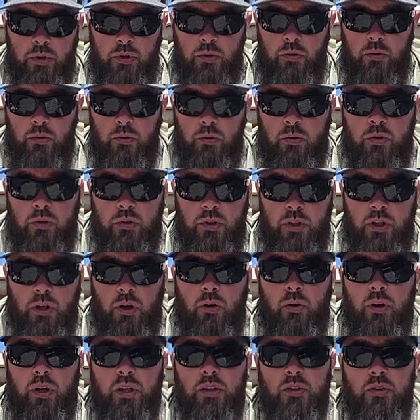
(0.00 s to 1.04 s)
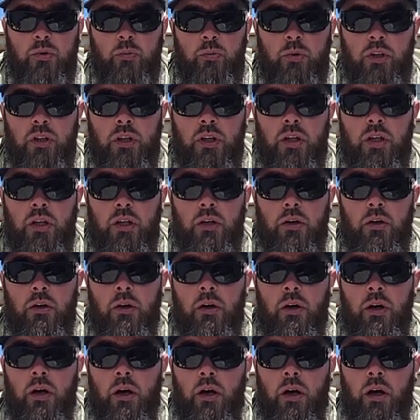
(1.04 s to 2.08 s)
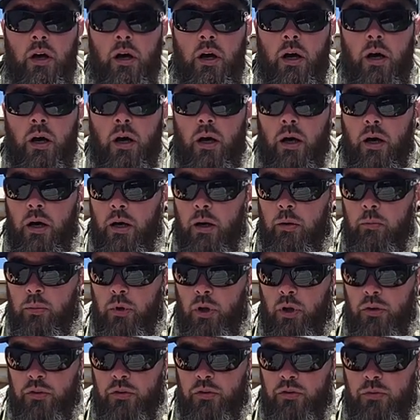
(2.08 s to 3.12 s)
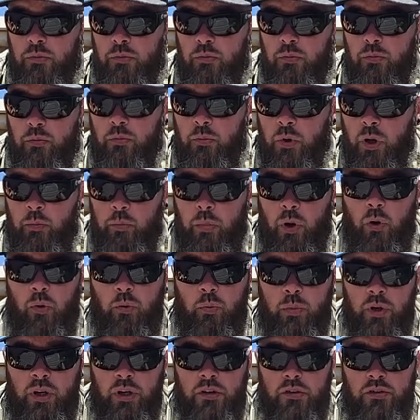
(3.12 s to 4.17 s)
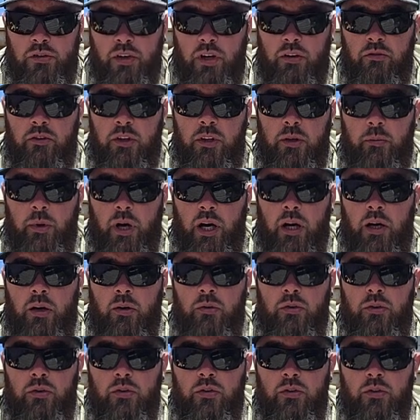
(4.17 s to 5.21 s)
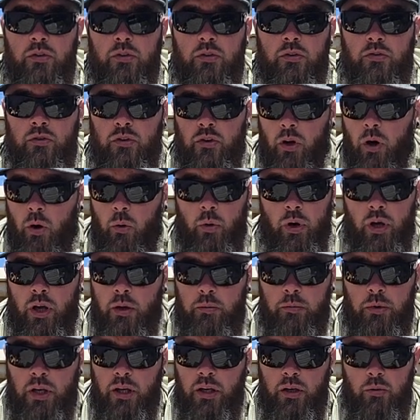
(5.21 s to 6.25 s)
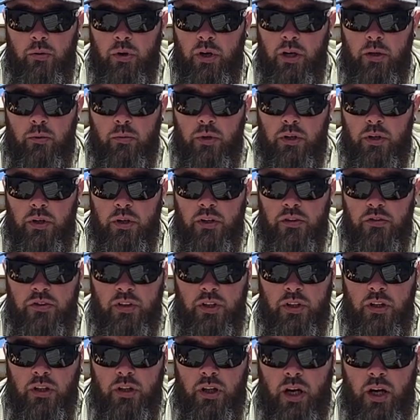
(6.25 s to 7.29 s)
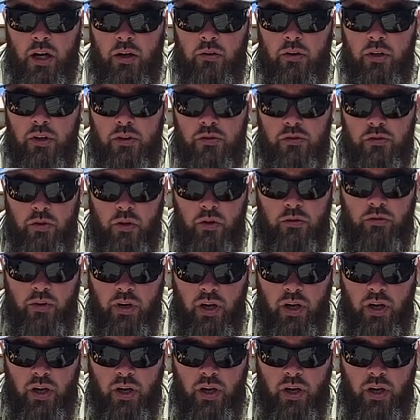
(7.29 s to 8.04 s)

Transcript: to, you know, an extra bit of gear, plus my boat being 70 pounds, there's no way I'm getting away with a single carry. So if